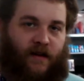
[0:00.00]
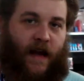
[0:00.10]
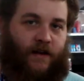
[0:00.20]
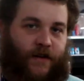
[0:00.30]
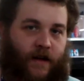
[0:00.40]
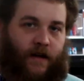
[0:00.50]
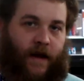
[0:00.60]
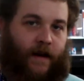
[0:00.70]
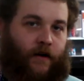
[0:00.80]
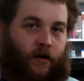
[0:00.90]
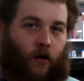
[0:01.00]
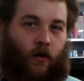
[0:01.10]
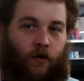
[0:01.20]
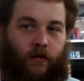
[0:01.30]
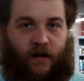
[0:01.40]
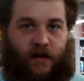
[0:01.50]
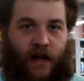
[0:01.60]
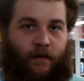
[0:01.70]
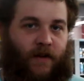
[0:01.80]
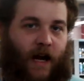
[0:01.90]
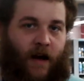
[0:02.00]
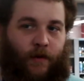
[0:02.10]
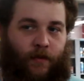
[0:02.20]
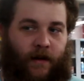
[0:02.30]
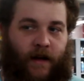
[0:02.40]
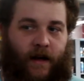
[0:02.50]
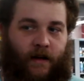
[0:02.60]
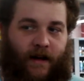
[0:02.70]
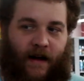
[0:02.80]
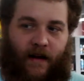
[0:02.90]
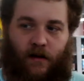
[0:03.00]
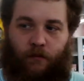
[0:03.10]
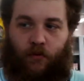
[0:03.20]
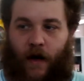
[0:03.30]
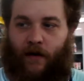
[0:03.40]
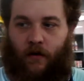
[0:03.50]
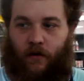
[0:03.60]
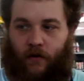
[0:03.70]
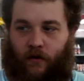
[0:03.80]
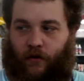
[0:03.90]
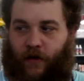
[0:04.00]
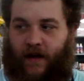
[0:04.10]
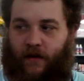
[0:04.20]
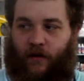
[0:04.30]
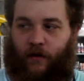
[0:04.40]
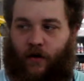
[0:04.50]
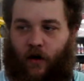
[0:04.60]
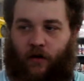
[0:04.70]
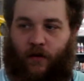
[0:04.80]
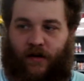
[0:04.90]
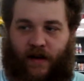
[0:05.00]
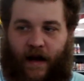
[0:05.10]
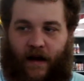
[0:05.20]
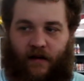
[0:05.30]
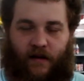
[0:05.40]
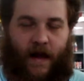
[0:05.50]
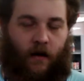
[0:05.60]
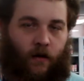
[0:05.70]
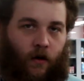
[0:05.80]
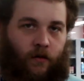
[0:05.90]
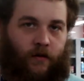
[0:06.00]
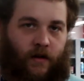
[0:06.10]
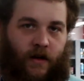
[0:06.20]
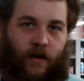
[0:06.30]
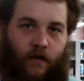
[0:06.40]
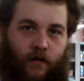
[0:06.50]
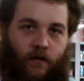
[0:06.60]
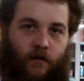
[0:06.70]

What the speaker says: It's actually a Nana Gold. Same type of plant. It has a brighter green to it. Almost has that golden hue.